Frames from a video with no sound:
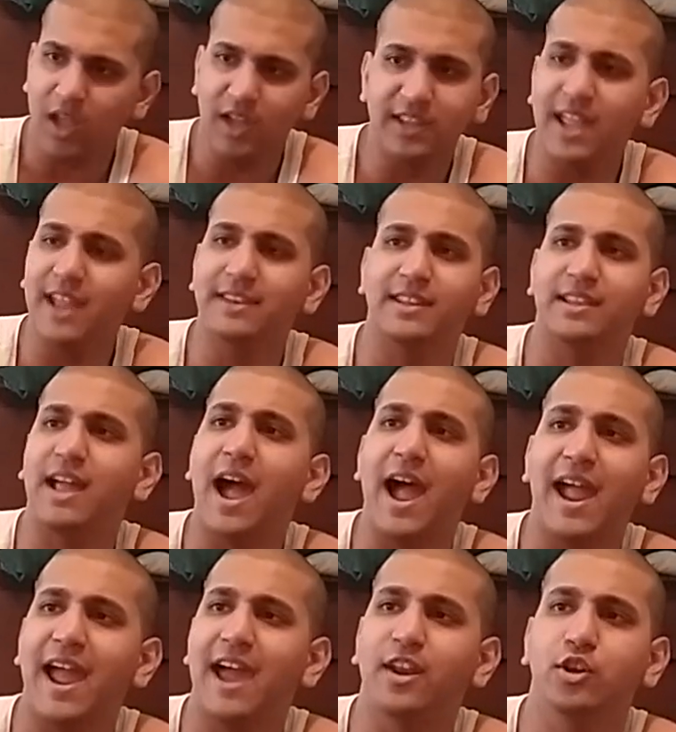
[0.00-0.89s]
Again, the
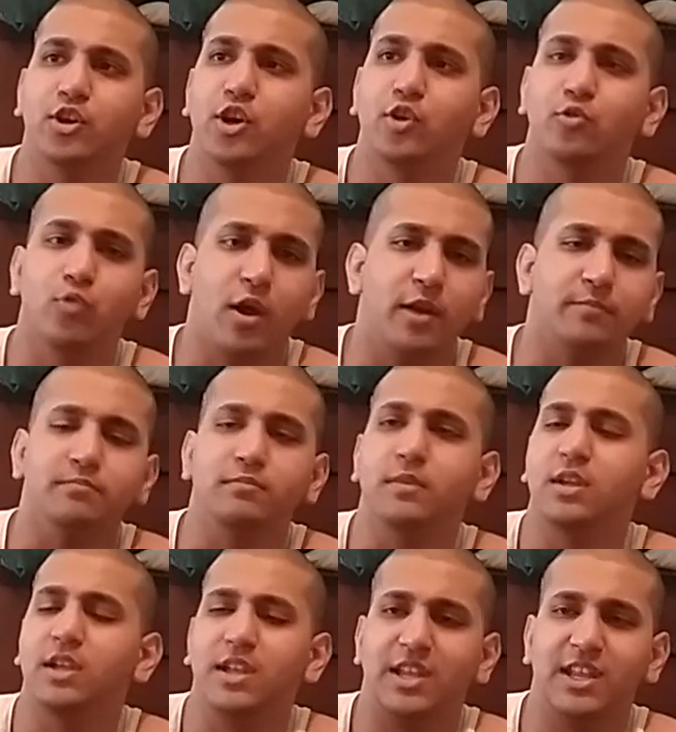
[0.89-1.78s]
guy had a good run.
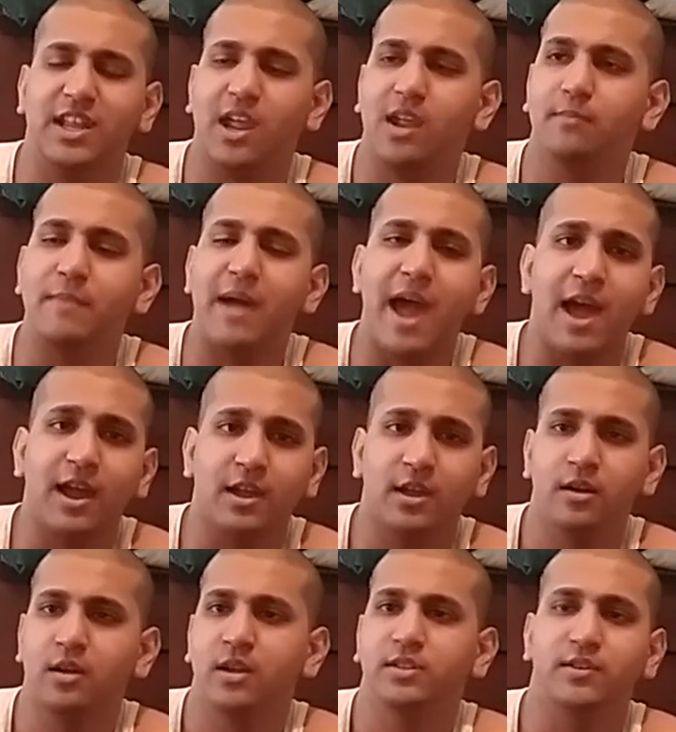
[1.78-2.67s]
He came
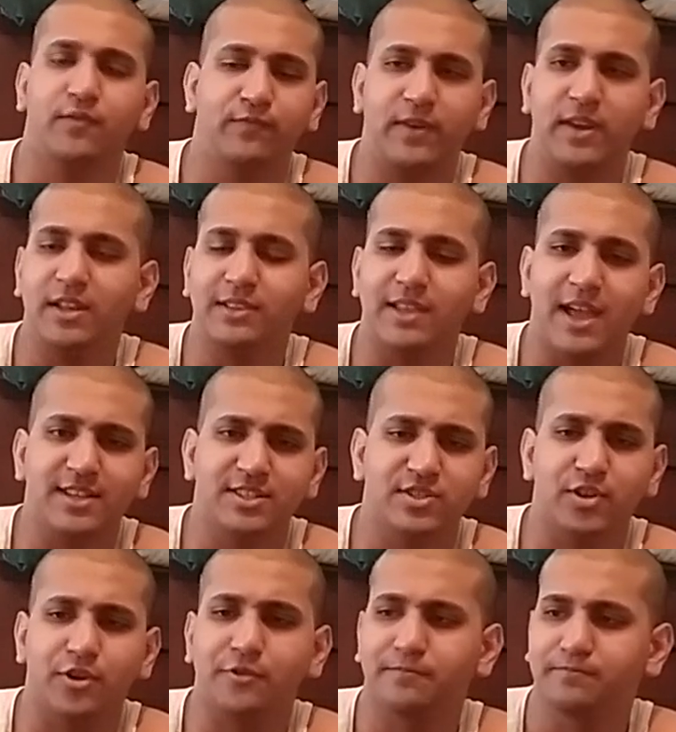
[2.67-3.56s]
back, defeated
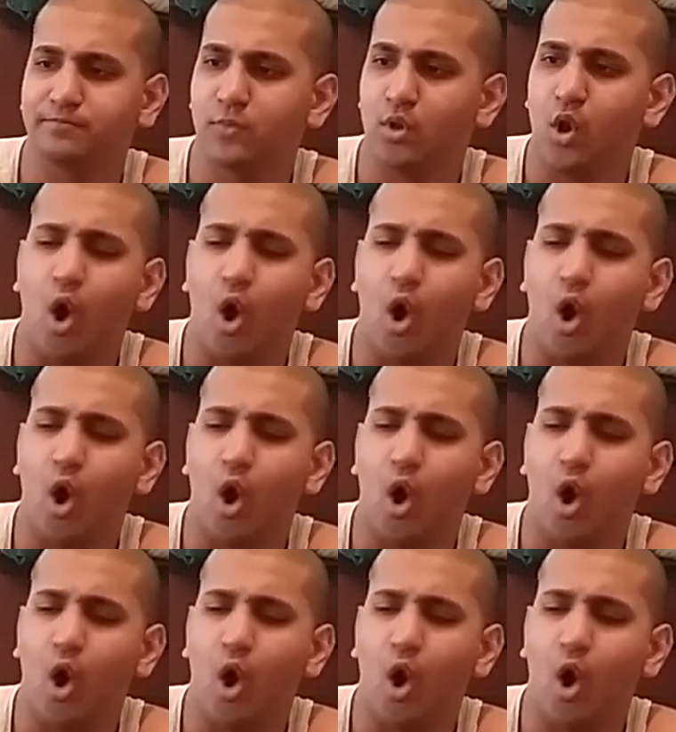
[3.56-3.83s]
Lesnar.